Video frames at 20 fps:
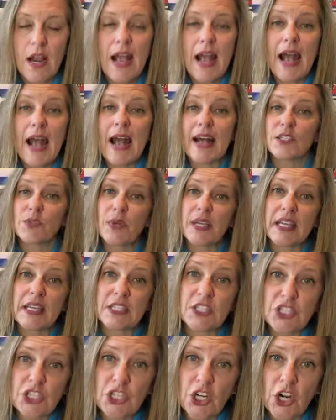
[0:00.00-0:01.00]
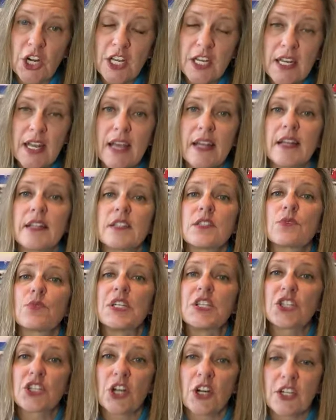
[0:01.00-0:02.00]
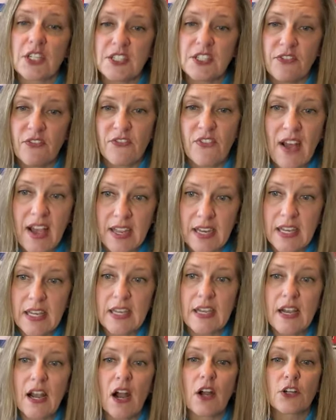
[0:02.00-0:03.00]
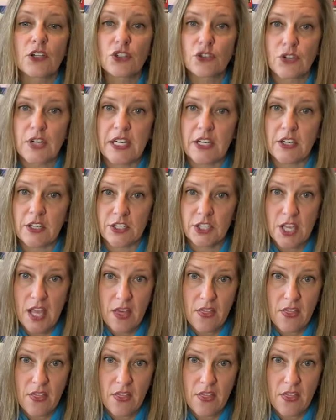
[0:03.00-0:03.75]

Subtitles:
as we get started and as we start defining our triggers